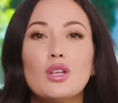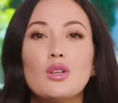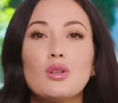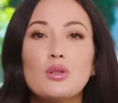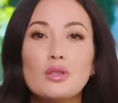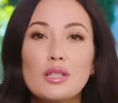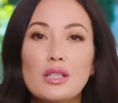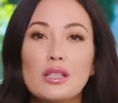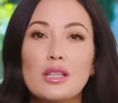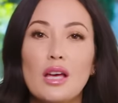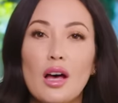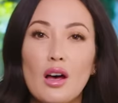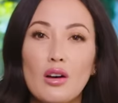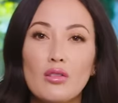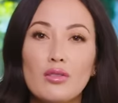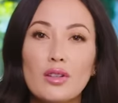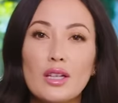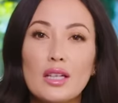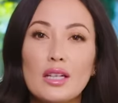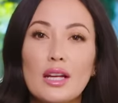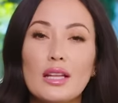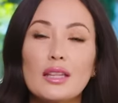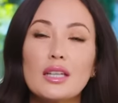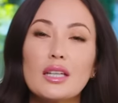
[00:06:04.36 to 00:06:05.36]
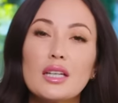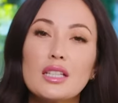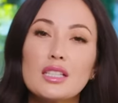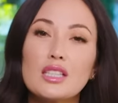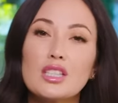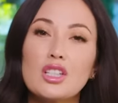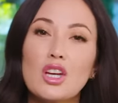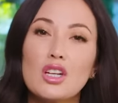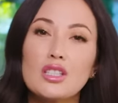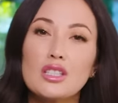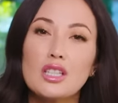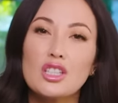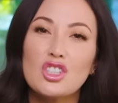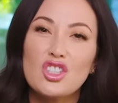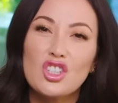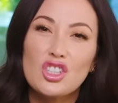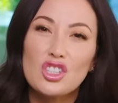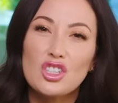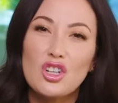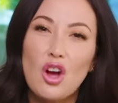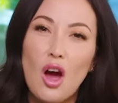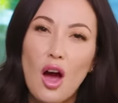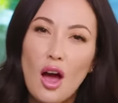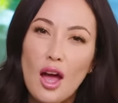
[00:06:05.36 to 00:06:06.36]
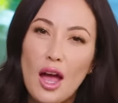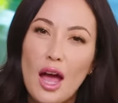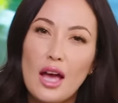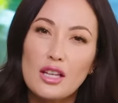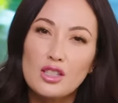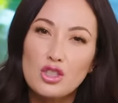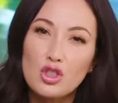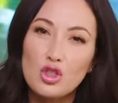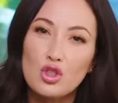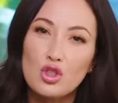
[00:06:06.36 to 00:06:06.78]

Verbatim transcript: using the Elvie. And I think it's because it's just not as